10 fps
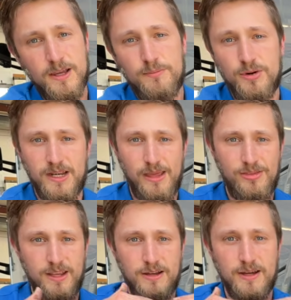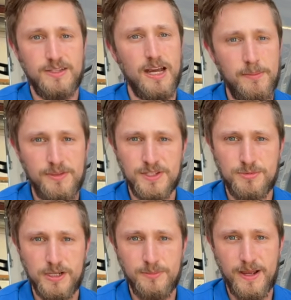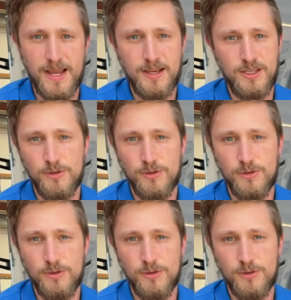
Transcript: put anything on top of the spring pack.